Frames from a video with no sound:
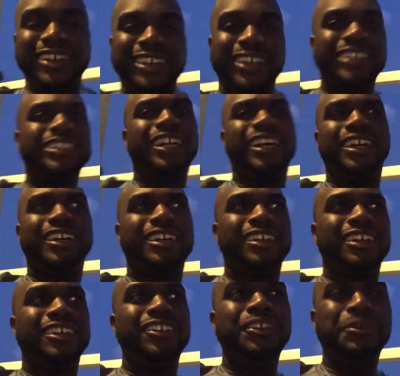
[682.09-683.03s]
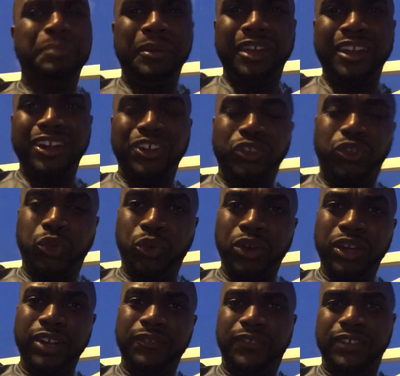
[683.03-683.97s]
It's like, you've been here
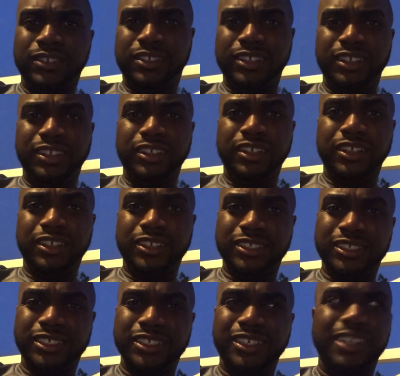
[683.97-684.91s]
20, 15 years.